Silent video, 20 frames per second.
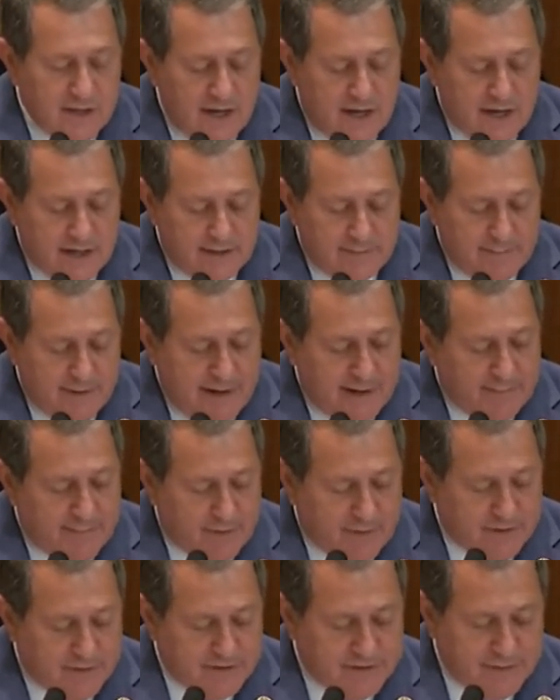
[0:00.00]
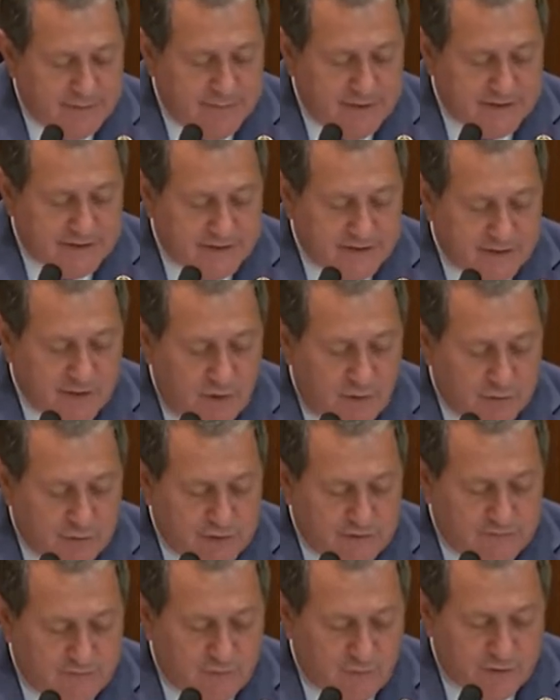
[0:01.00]
on a bipartisan basis,
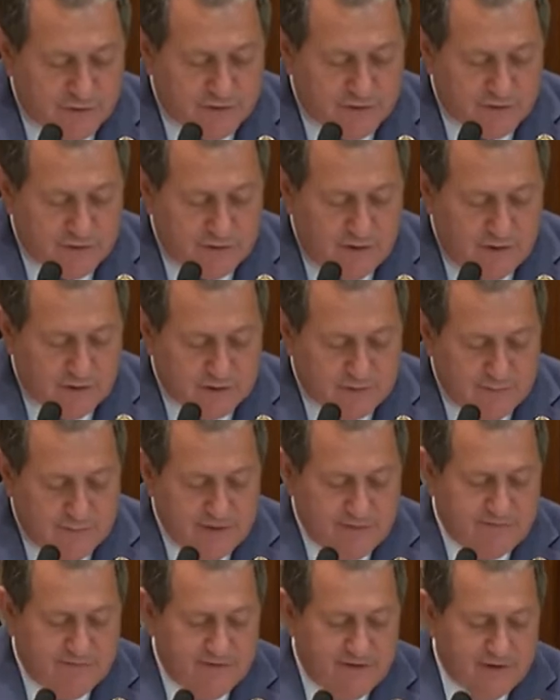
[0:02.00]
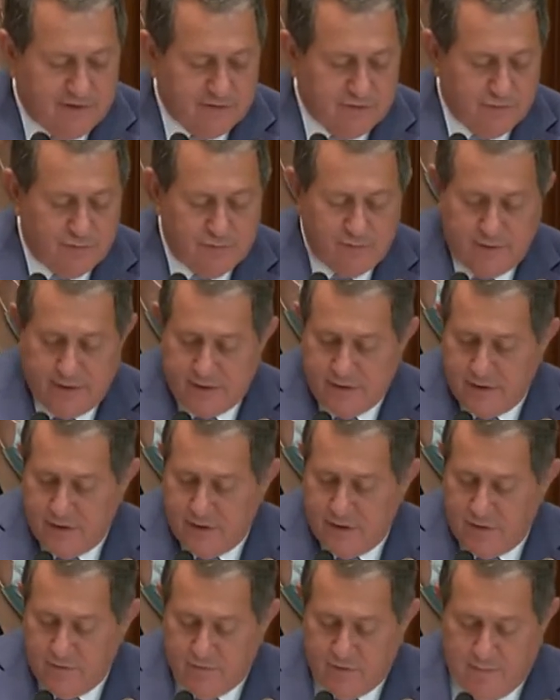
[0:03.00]
only for it to ultimately fail due to a
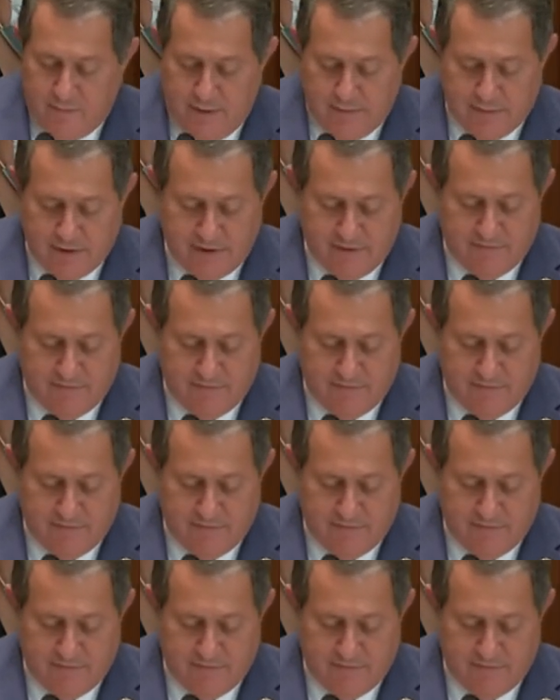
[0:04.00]
Republican